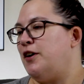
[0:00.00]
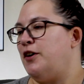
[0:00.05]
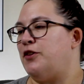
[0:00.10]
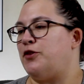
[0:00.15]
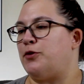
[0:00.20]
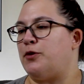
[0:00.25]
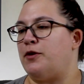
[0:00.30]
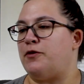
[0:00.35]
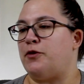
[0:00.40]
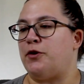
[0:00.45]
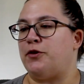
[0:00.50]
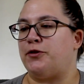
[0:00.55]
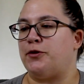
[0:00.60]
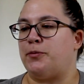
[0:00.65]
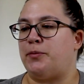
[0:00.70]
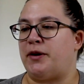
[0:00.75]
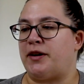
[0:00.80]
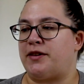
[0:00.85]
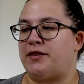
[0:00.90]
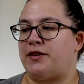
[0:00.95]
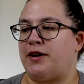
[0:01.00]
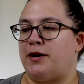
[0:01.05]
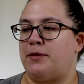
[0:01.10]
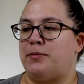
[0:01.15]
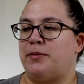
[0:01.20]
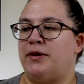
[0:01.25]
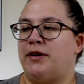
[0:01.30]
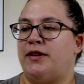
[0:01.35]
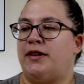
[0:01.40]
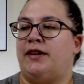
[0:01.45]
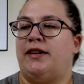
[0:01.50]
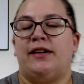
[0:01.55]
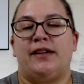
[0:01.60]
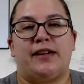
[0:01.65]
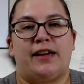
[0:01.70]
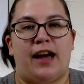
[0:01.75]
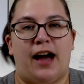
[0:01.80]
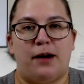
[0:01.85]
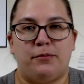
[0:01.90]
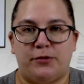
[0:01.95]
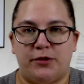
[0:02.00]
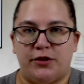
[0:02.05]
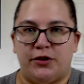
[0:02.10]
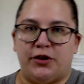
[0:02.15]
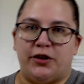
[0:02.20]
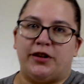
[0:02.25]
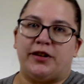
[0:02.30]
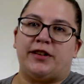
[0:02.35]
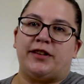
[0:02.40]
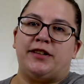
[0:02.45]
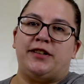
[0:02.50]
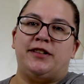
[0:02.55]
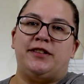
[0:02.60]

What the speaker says: So I've also picked up Captain Hook